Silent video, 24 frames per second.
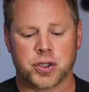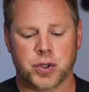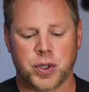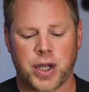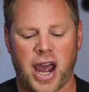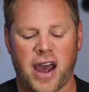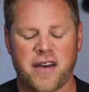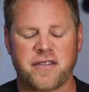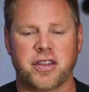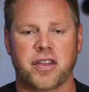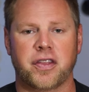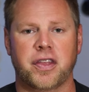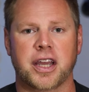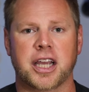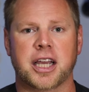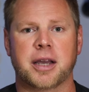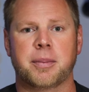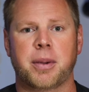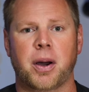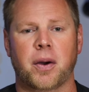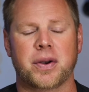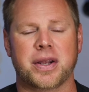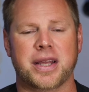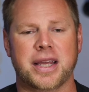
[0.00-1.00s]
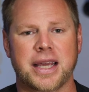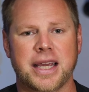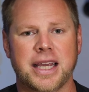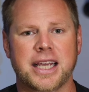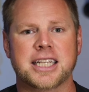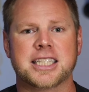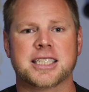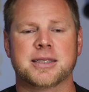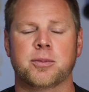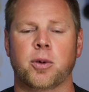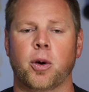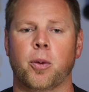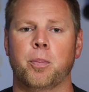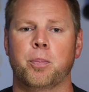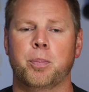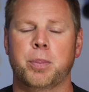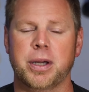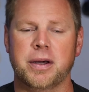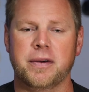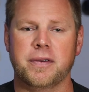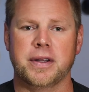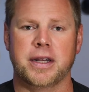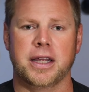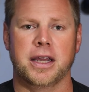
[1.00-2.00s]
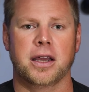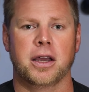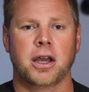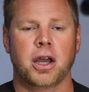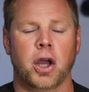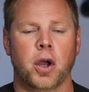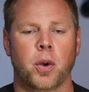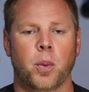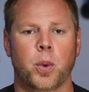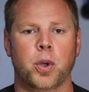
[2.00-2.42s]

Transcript: so you have to think about ease and mobility